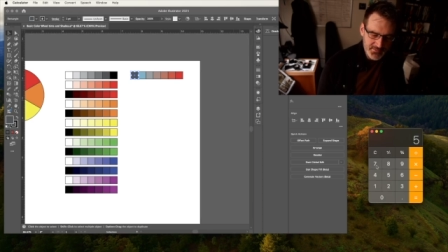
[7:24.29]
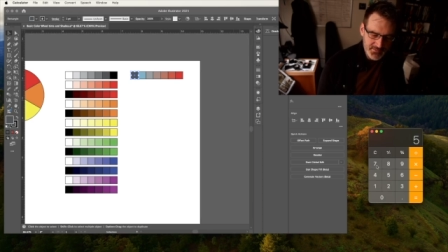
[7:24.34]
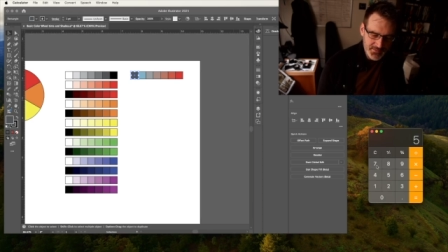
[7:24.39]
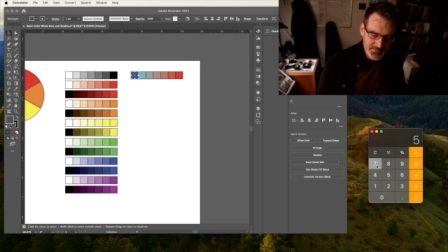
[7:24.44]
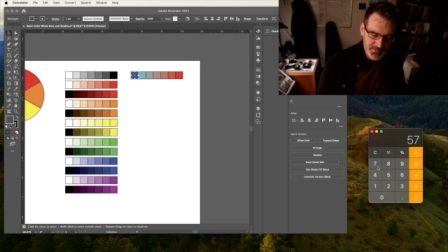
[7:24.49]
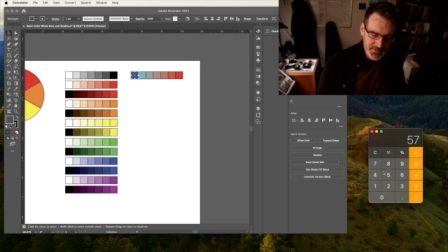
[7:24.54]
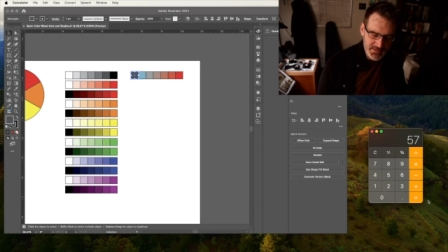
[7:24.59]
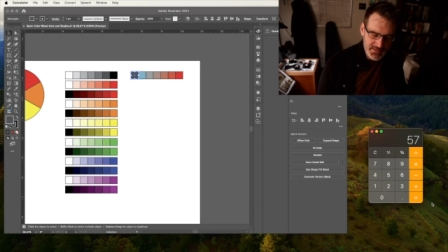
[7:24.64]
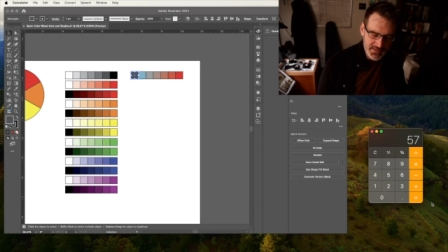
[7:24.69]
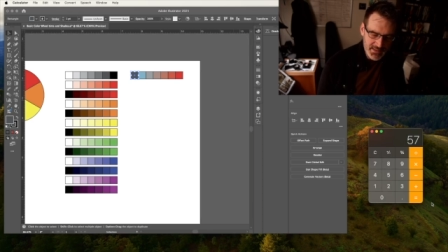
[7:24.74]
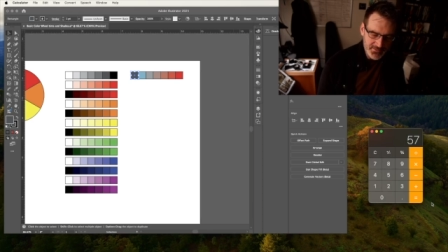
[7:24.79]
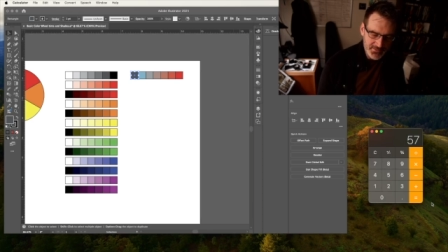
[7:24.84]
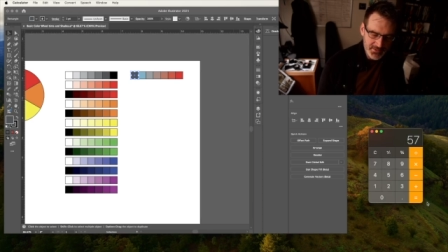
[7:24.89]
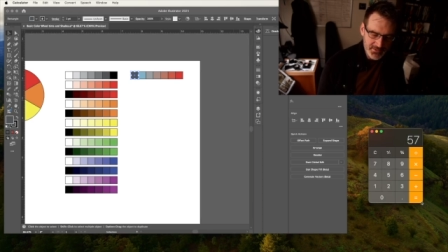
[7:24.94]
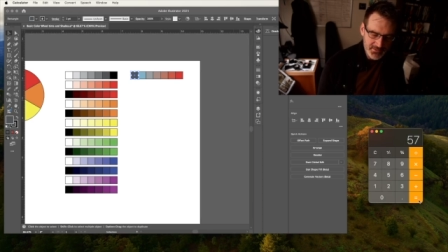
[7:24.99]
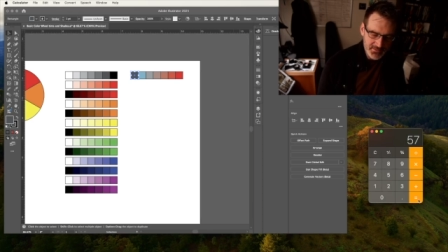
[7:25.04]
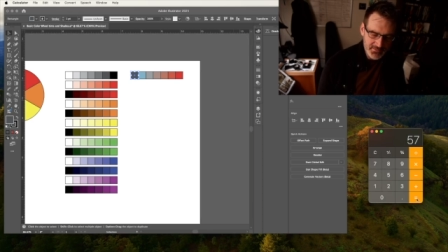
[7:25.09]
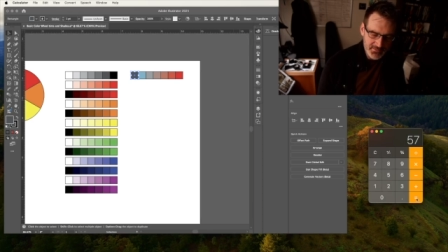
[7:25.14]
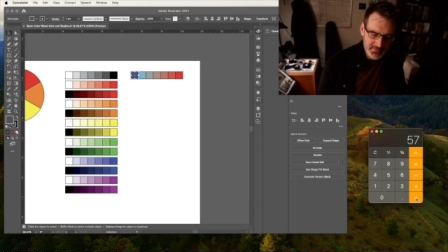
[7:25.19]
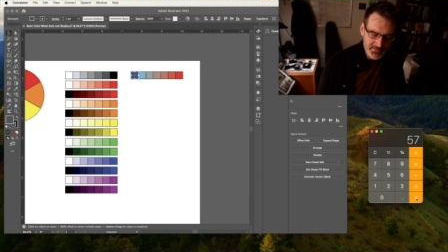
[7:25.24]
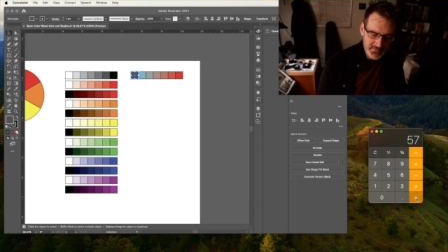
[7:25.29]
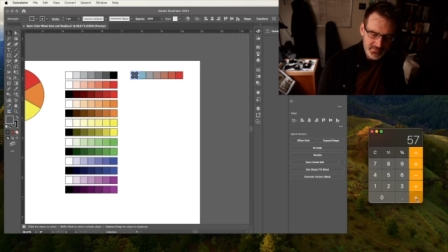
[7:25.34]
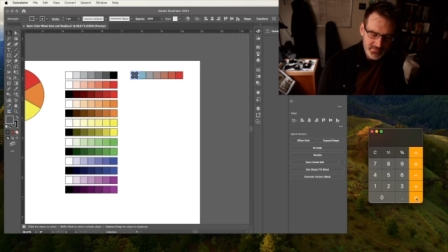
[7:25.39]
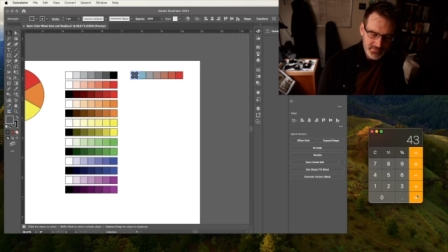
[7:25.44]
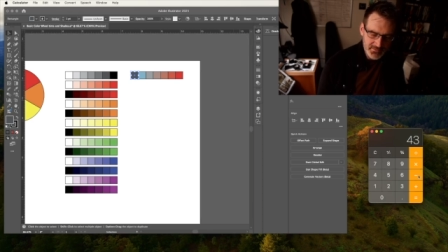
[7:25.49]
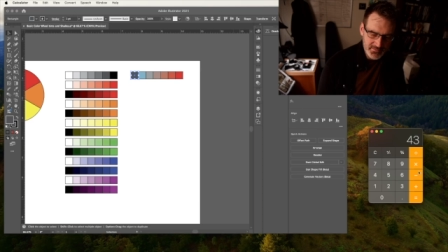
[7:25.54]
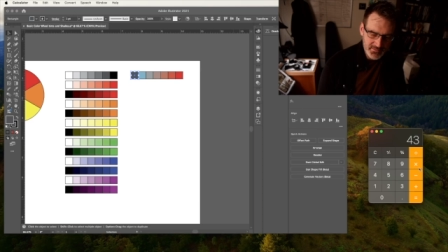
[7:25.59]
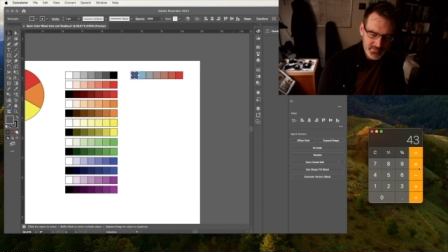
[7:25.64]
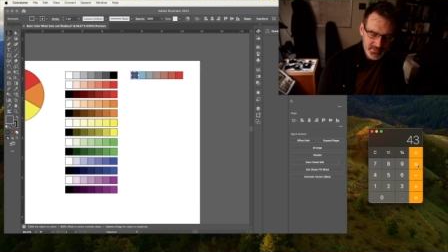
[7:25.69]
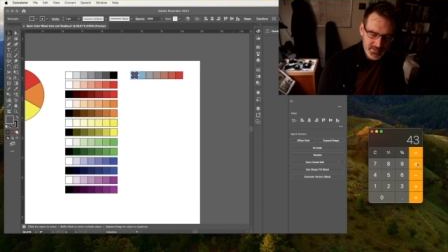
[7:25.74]
57
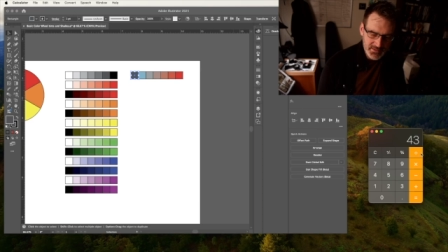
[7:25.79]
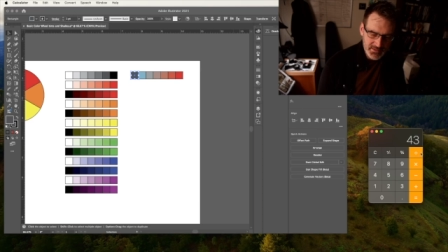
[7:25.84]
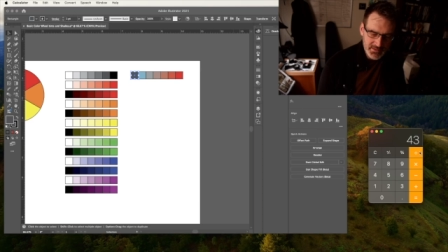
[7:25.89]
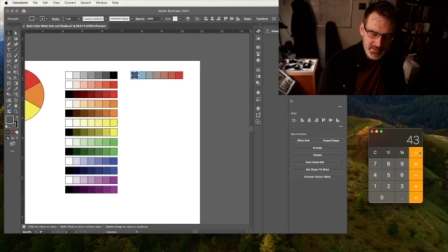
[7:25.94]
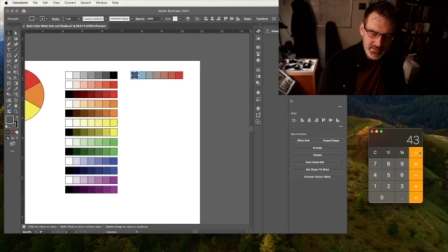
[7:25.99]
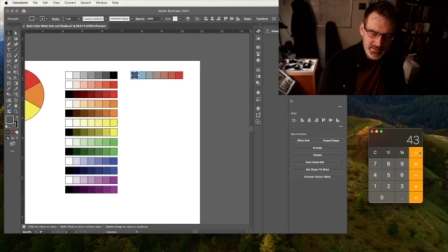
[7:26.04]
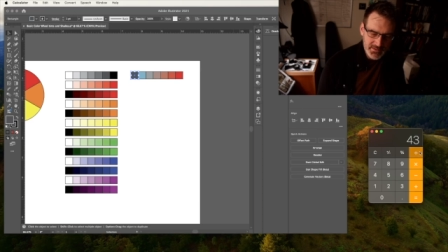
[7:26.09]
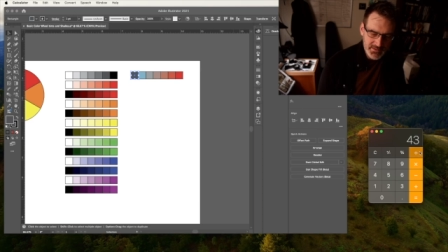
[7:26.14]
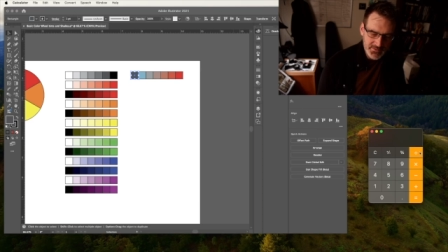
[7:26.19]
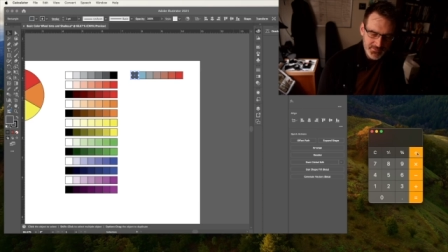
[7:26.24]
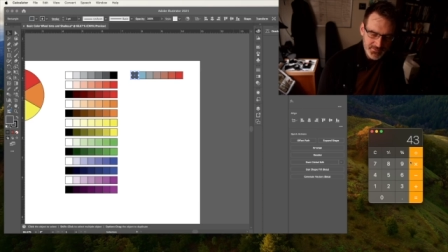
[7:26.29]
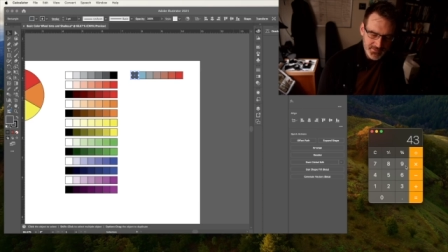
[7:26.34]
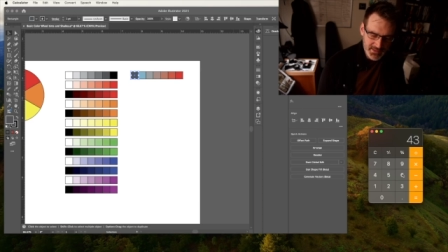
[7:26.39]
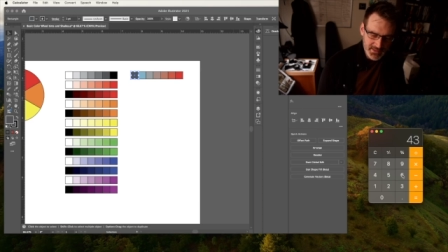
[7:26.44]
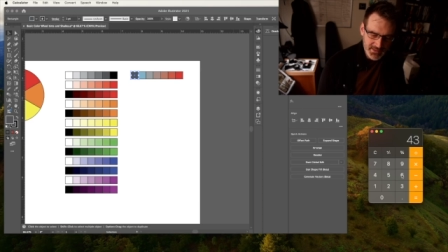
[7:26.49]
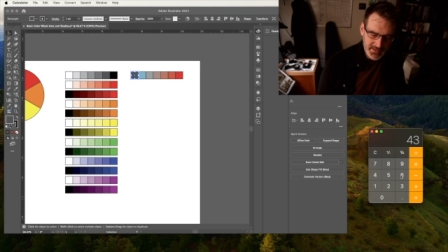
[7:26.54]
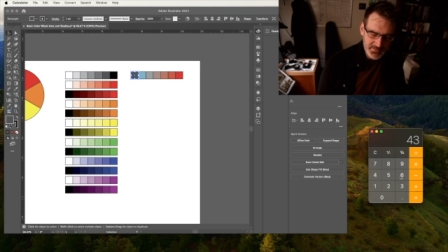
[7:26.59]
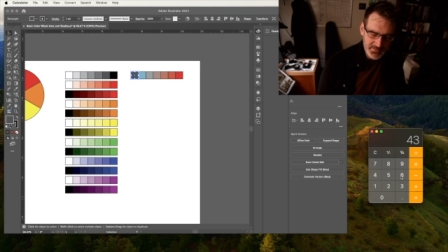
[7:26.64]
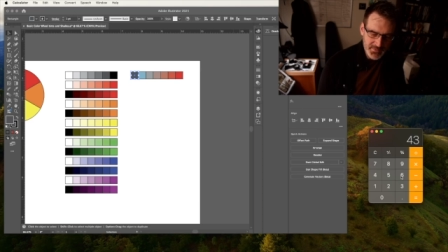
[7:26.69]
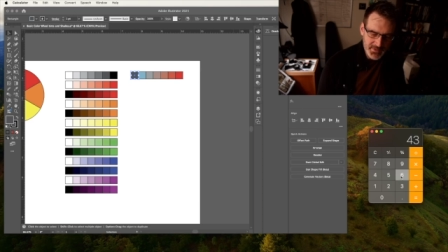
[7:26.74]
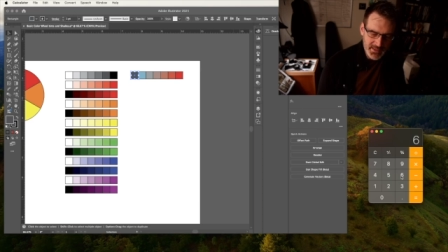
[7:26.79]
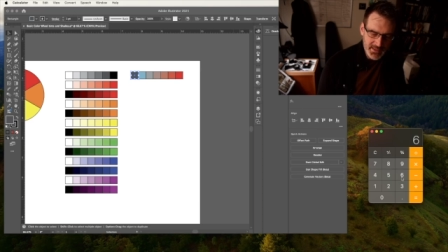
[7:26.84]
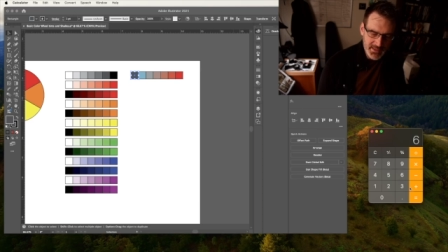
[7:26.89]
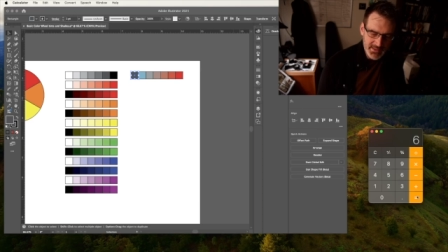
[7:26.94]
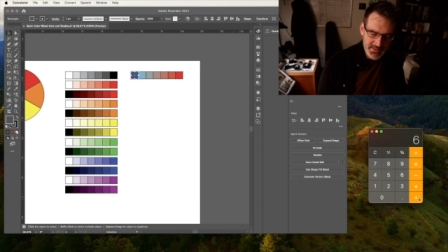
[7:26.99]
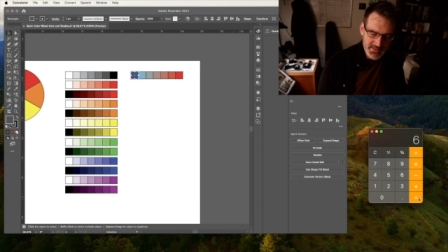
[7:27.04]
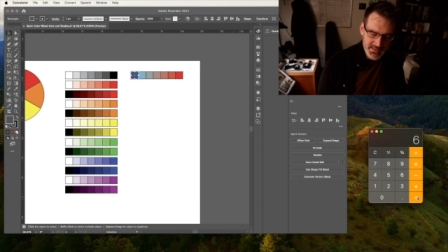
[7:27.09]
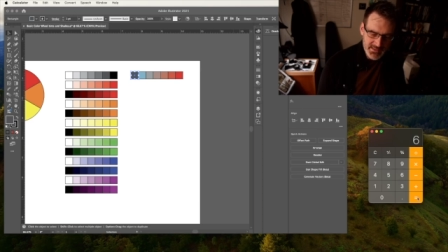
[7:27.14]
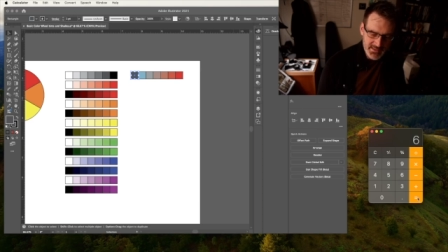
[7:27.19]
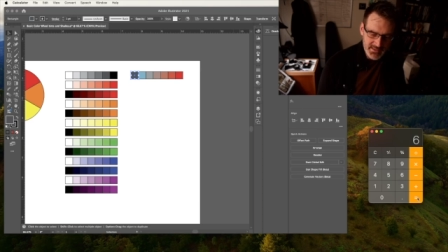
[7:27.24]
divided
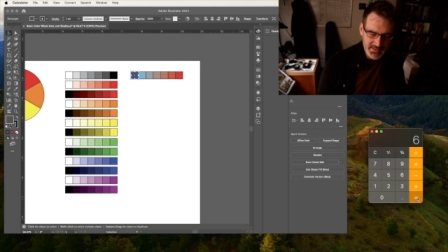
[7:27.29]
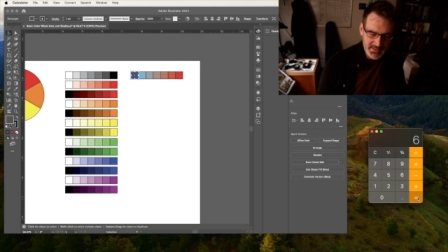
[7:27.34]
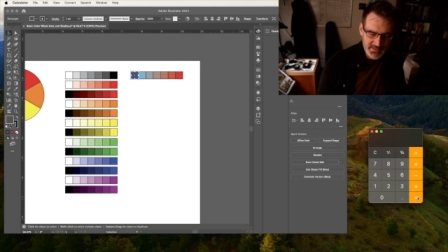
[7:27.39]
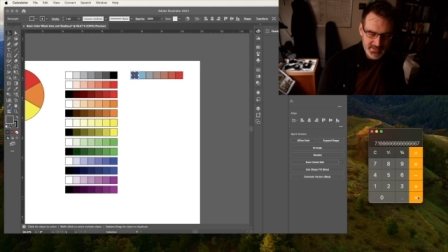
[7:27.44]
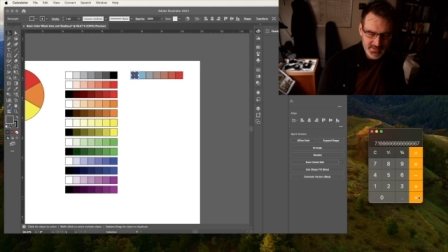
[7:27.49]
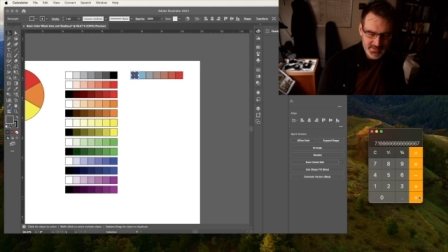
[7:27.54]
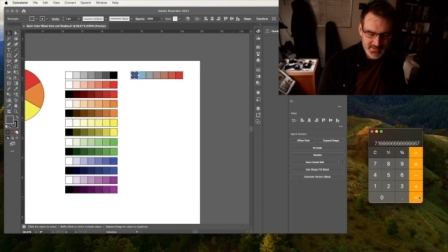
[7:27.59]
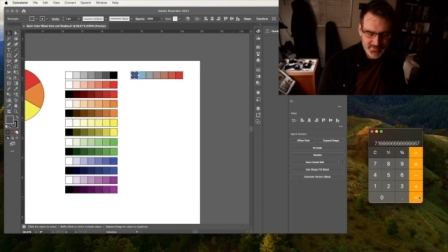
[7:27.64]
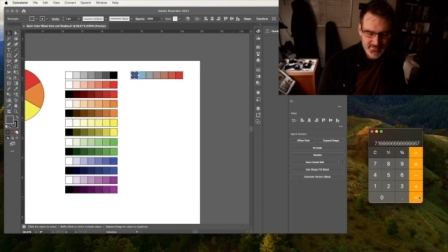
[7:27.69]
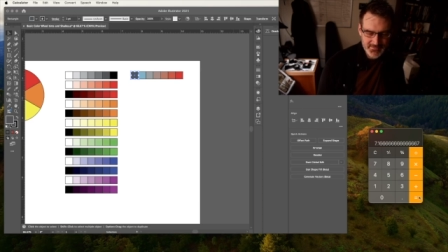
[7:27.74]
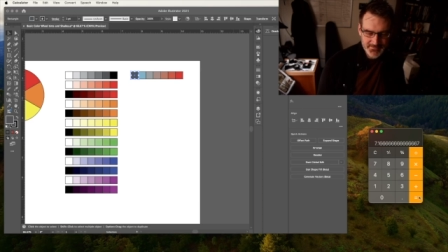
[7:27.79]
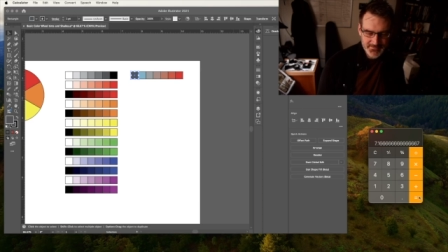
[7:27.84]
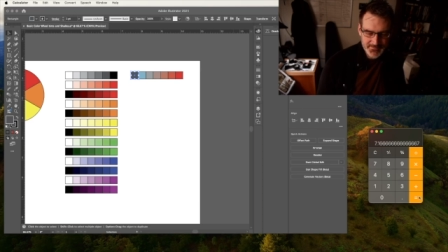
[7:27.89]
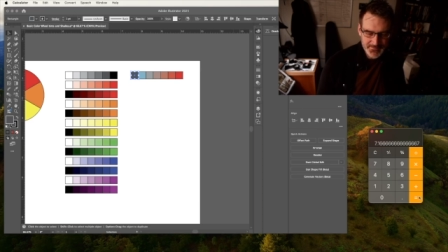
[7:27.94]
by 6.